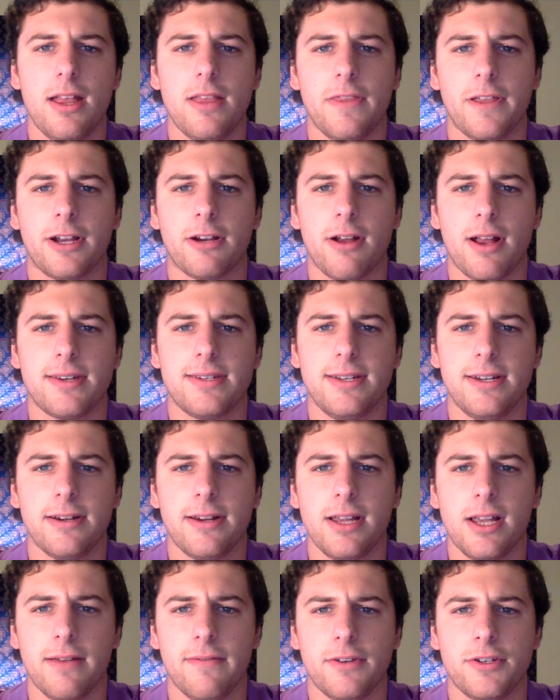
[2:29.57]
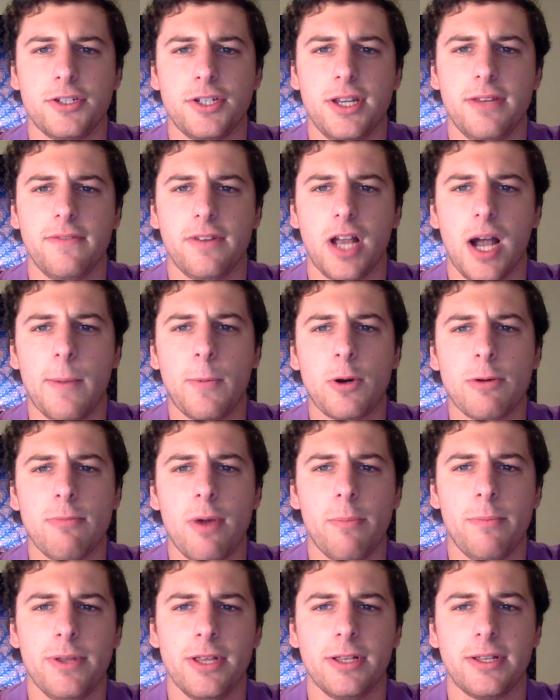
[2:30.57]
The criteria of achieving upward
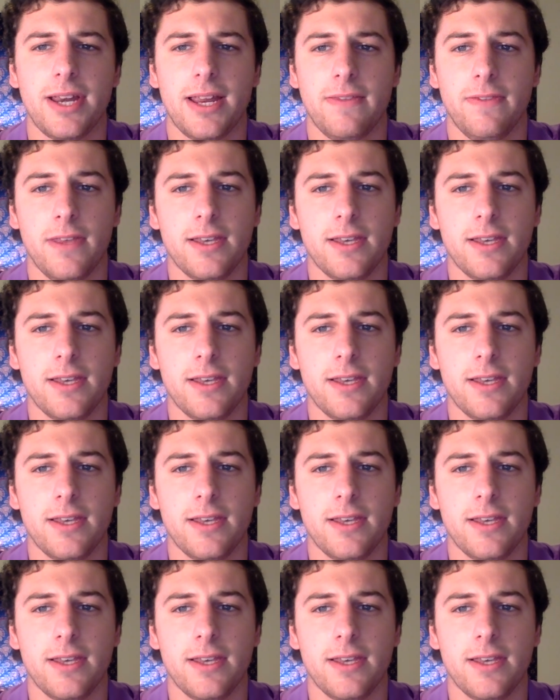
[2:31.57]
mobility in